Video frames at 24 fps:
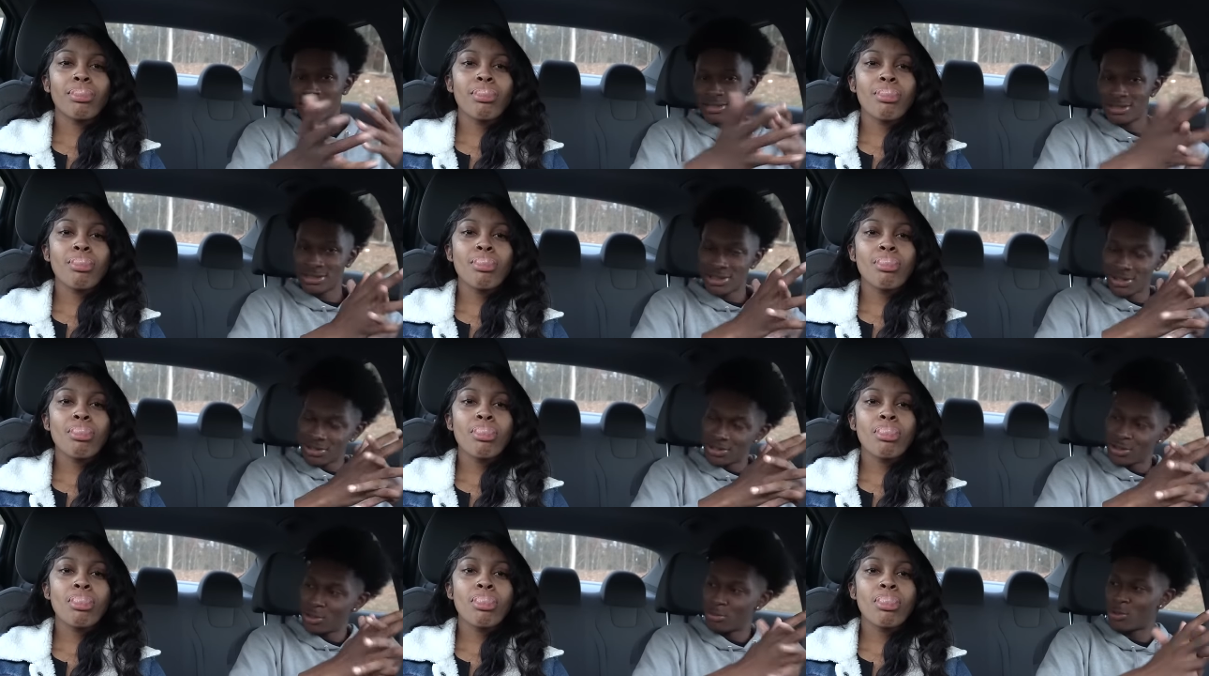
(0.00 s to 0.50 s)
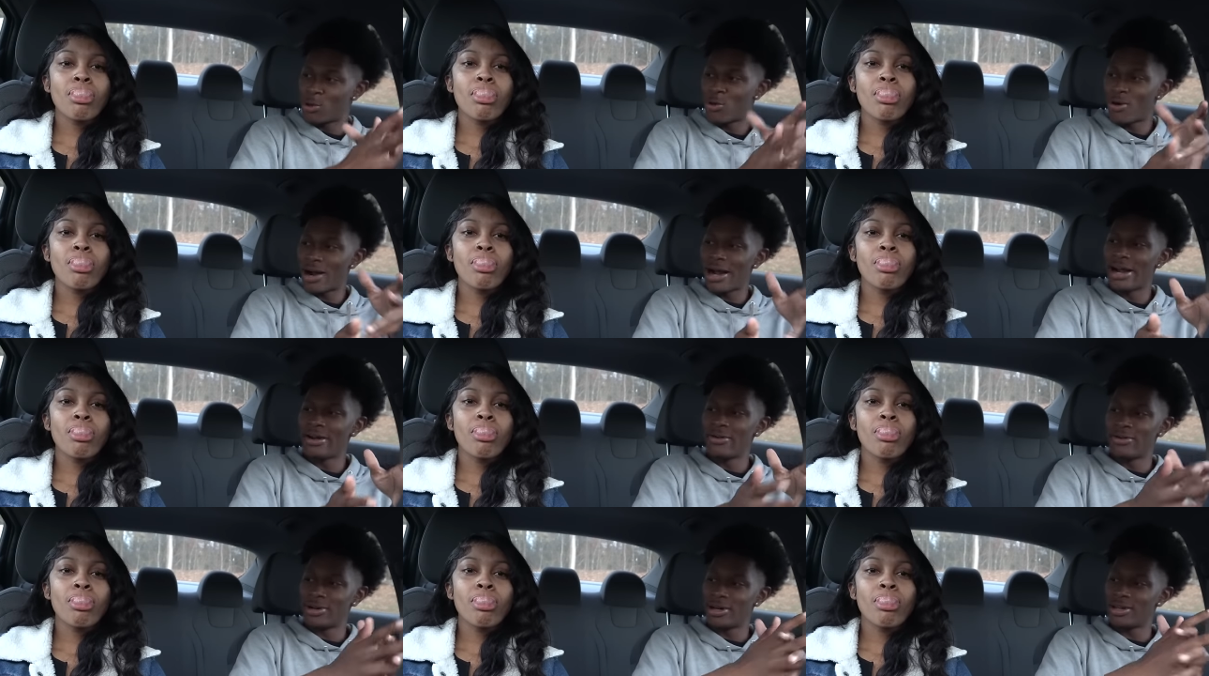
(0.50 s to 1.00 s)
Speaker 1: Show them the
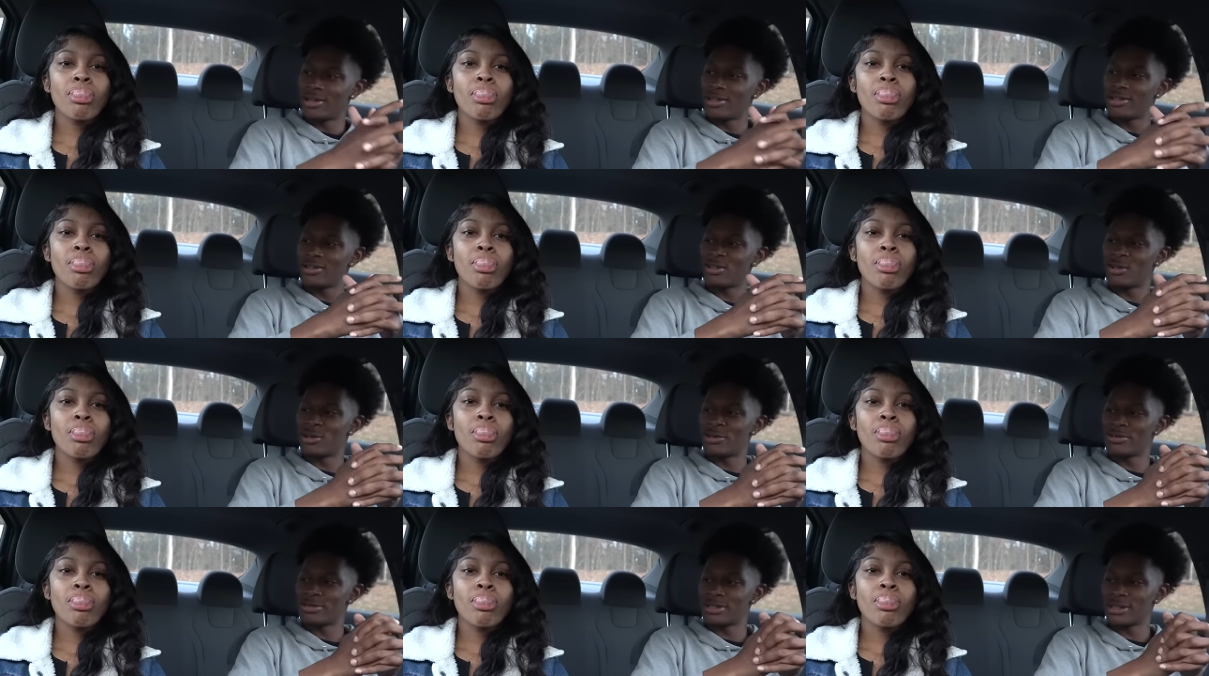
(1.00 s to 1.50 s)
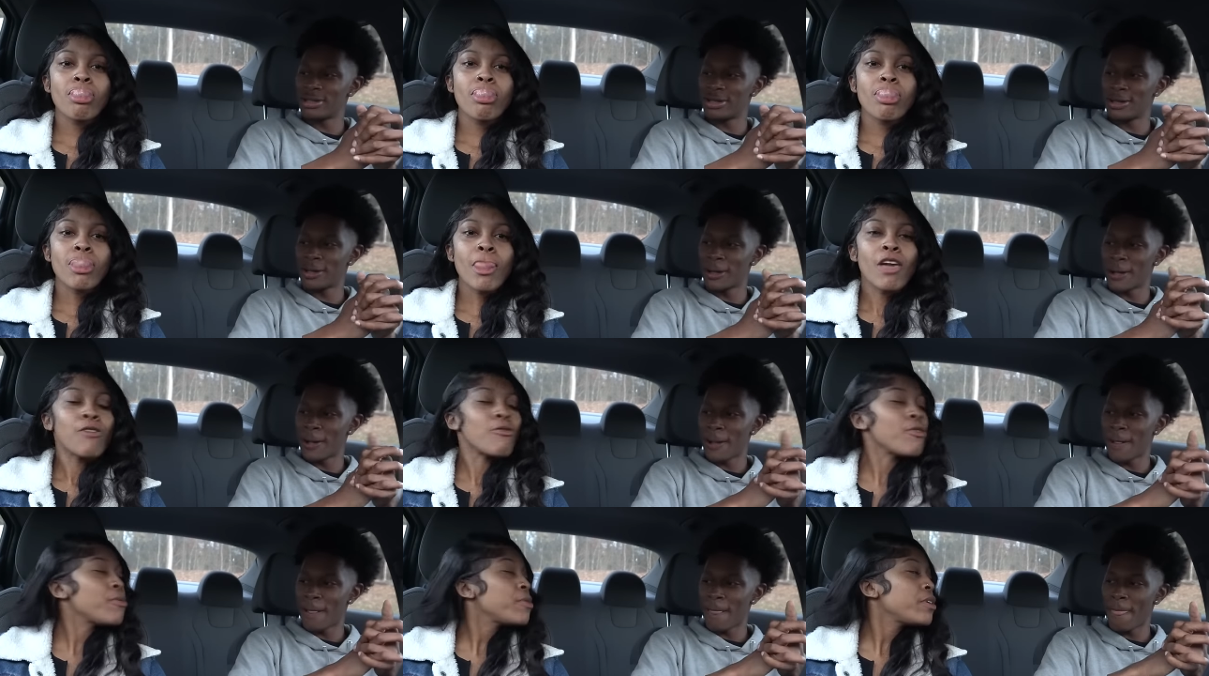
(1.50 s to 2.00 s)
right way, you know what I'm saying?
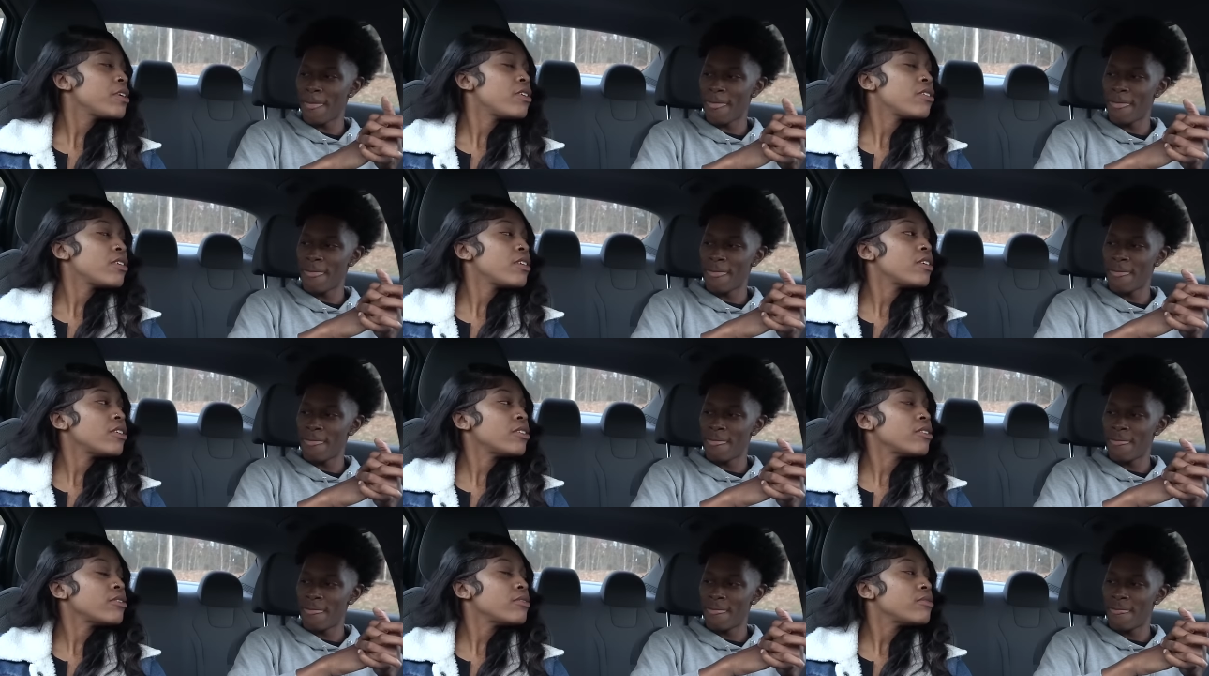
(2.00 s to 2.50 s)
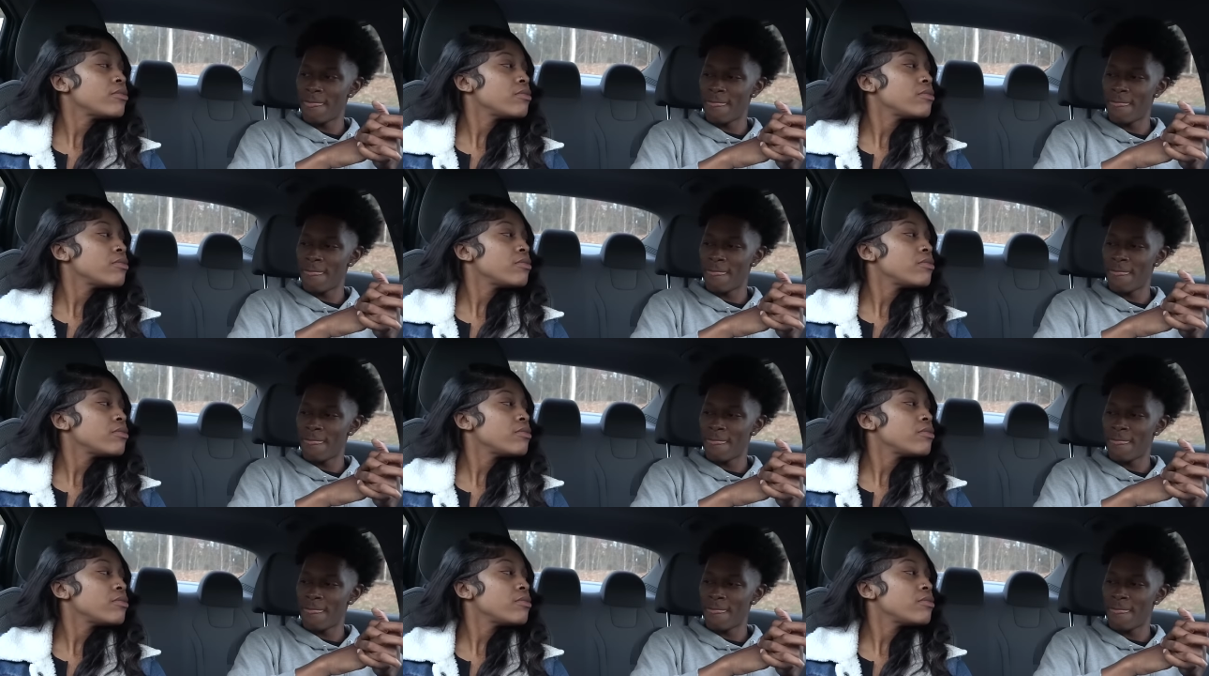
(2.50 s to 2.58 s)
Where we gonna go?